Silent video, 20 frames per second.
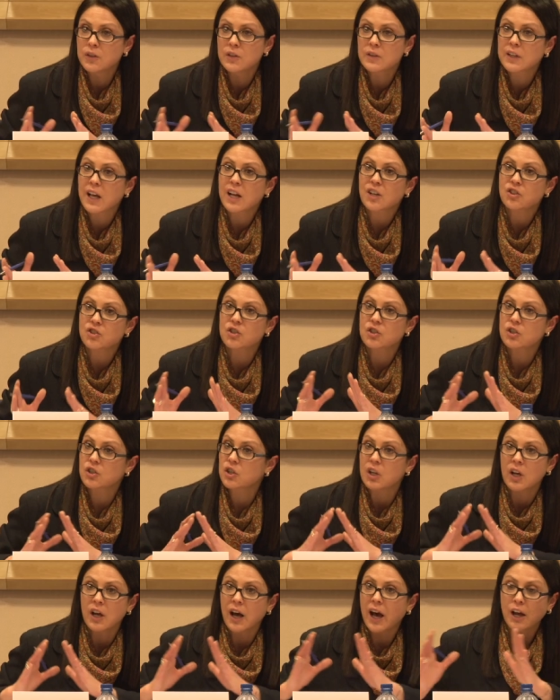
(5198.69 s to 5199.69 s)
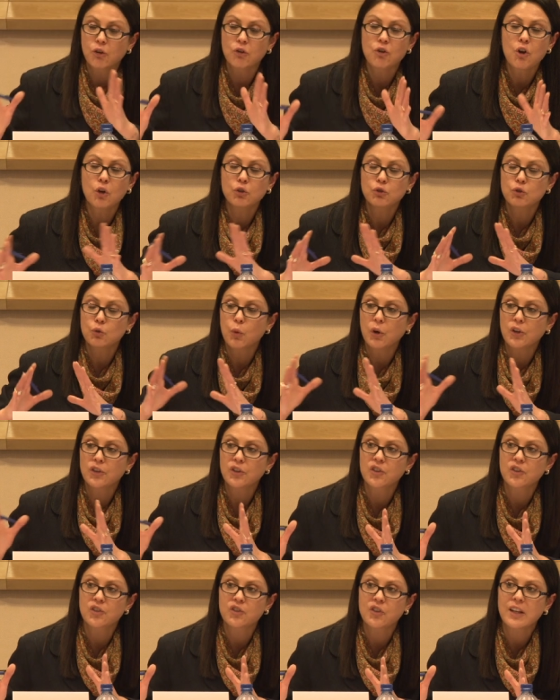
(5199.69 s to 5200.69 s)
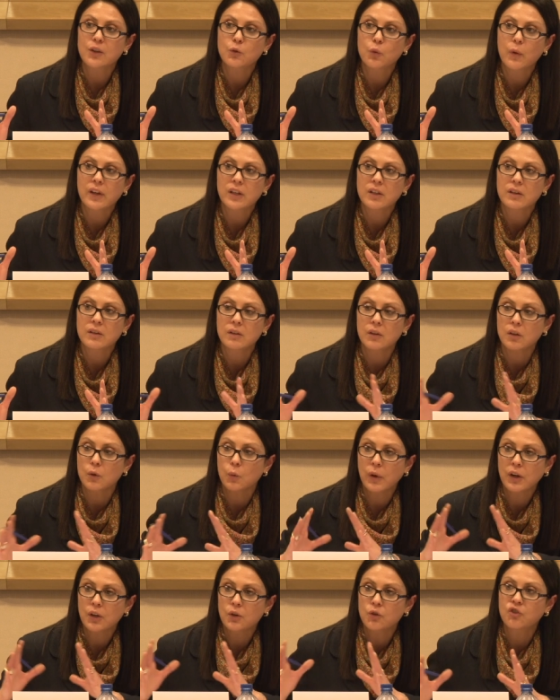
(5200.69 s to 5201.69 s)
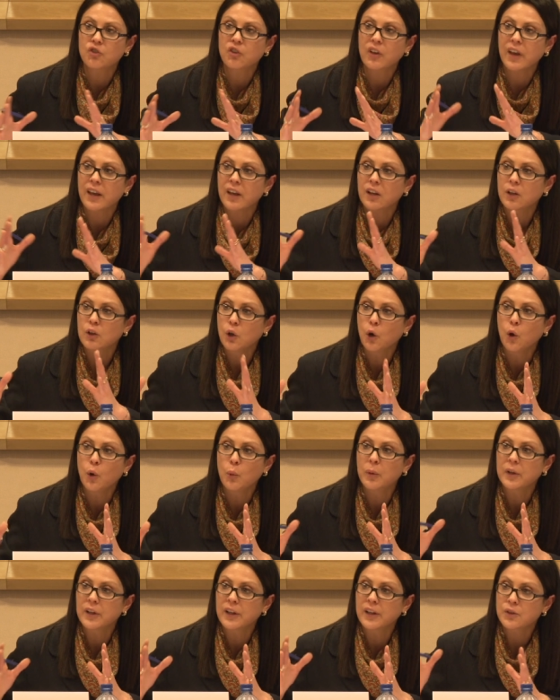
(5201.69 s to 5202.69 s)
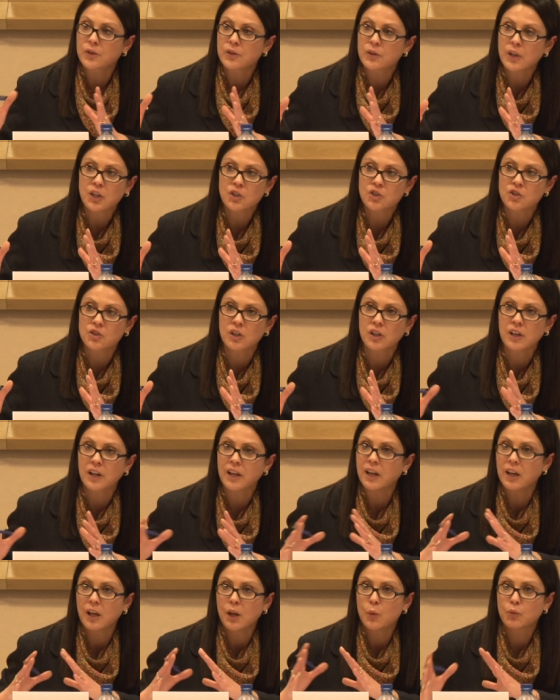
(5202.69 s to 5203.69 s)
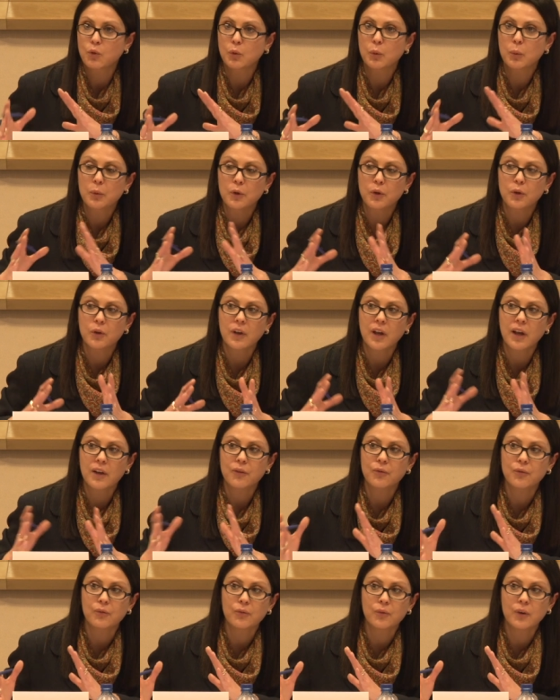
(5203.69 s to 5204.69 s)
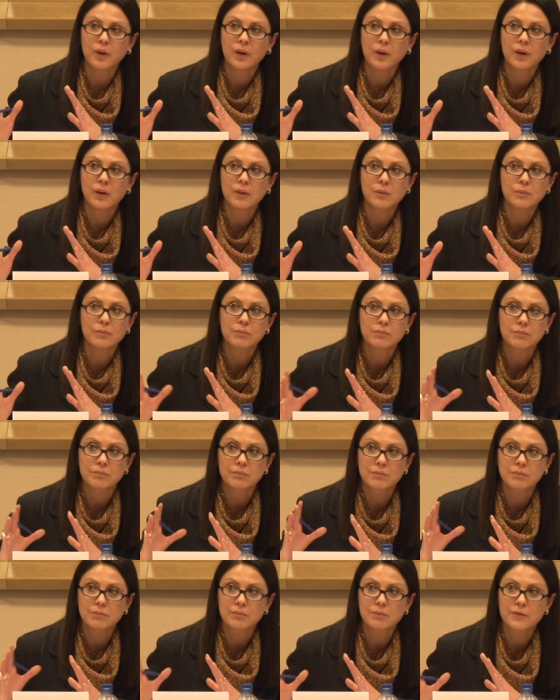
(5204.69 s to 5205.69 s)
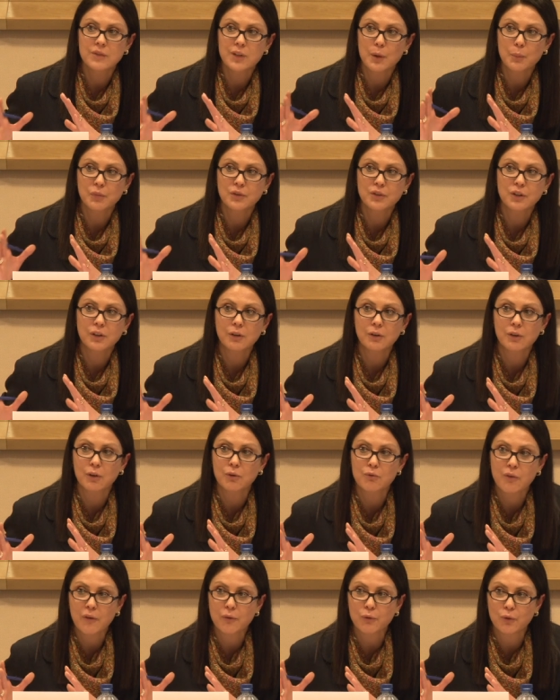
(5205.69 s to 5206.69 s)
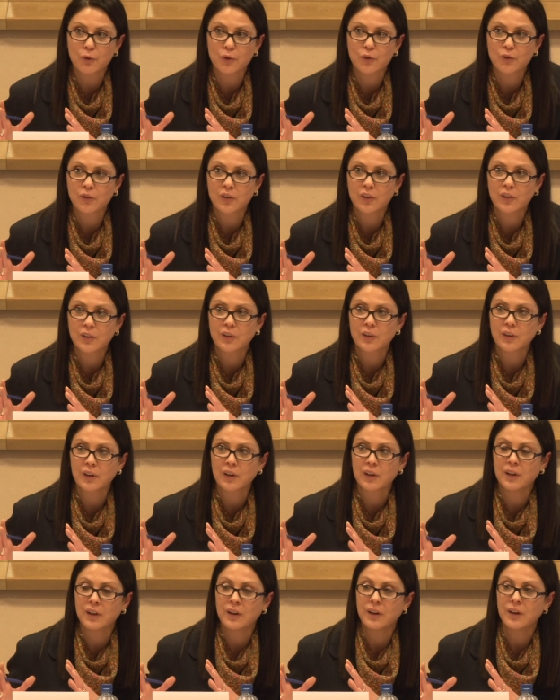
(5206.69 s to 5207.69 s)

discussions. I don't know to what extent when you say globally, internationally, probably you have some particular reference in